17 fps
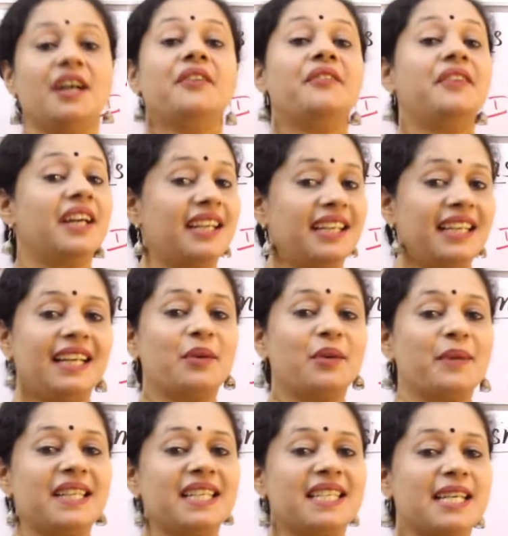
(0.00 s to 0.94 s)
We are dealing
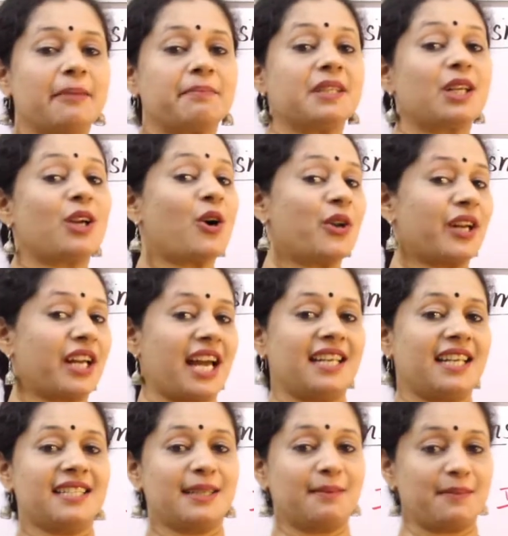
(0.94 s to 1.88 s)
with the chapter
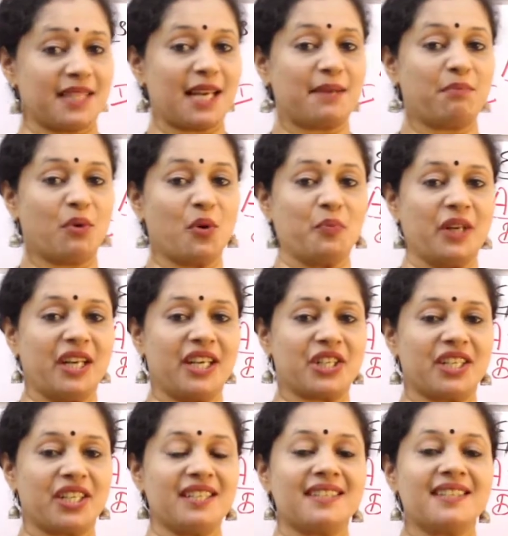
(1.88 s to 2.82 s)
Organisms and
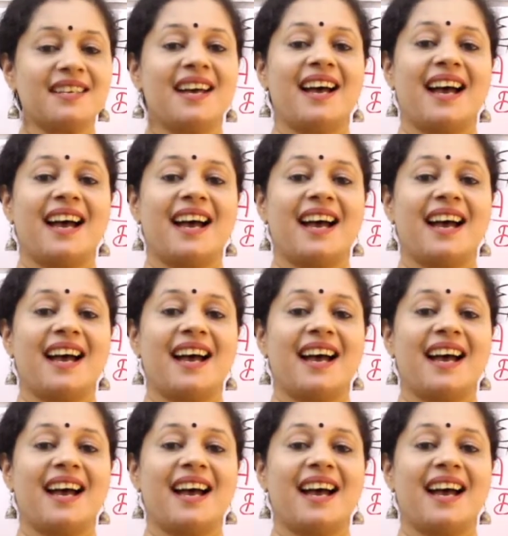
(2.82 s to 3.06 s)
Populations,